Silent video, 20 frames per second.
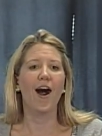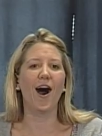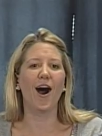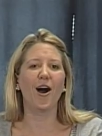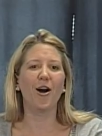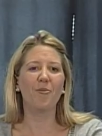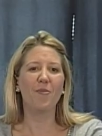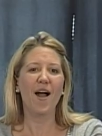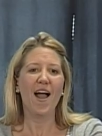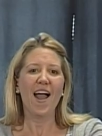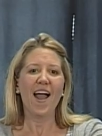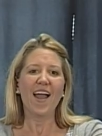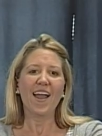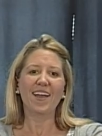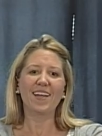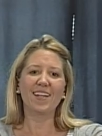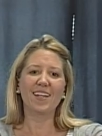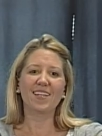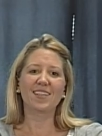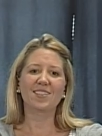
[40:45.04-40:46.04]
um,
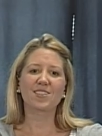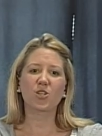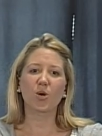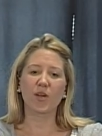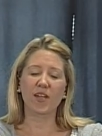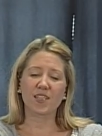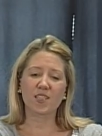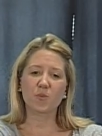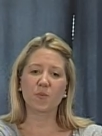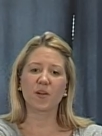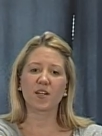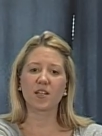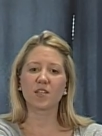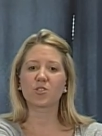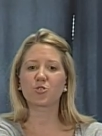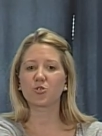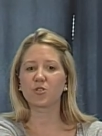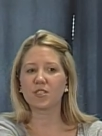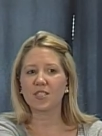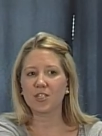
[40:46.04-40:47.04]
and, and, so it's been a
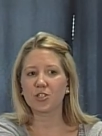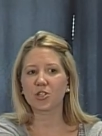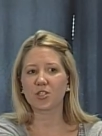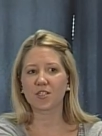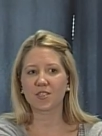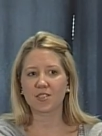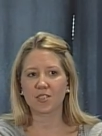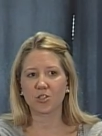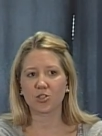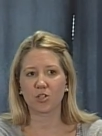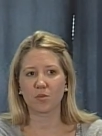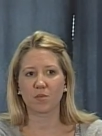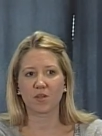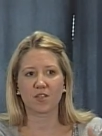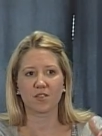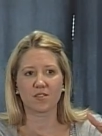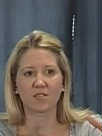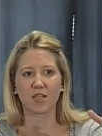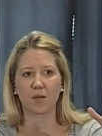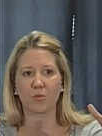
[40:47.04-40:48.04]
strategic decision
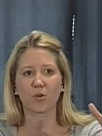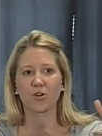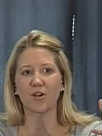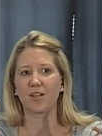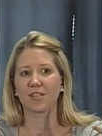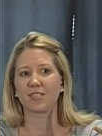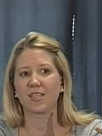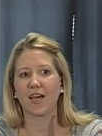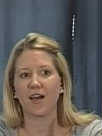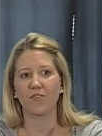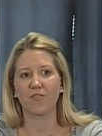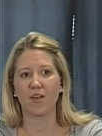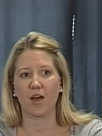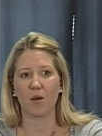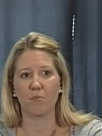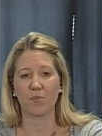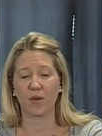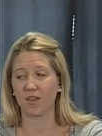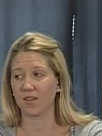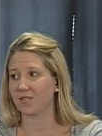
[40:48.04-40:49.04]
because Democrats have
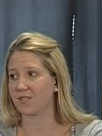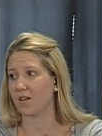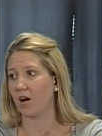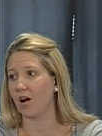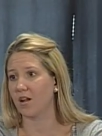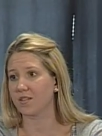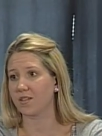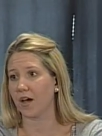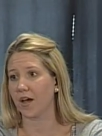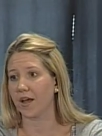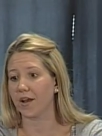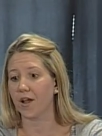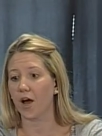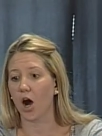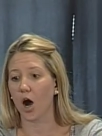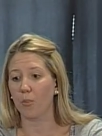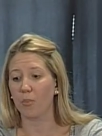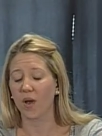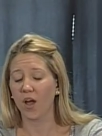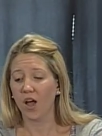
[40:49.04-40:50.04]
that base all tied
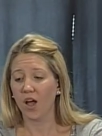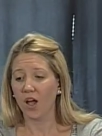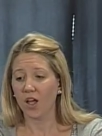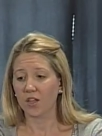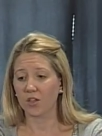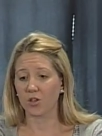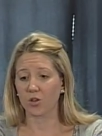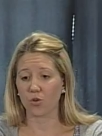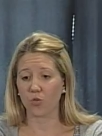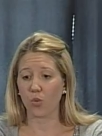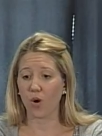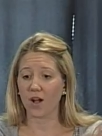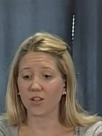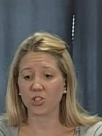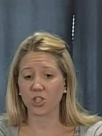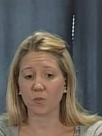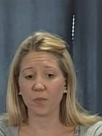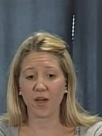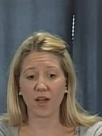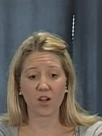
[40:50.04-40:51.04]
up. You're
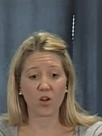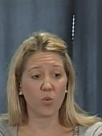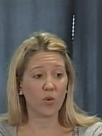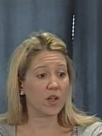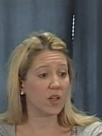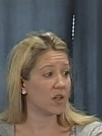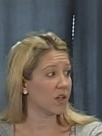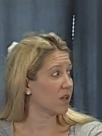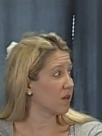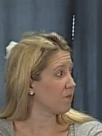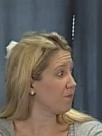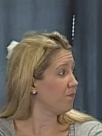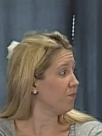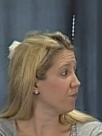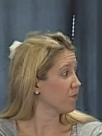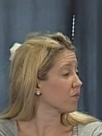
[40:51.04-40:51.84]
watching but, but Pat it's, Quinn. It's risky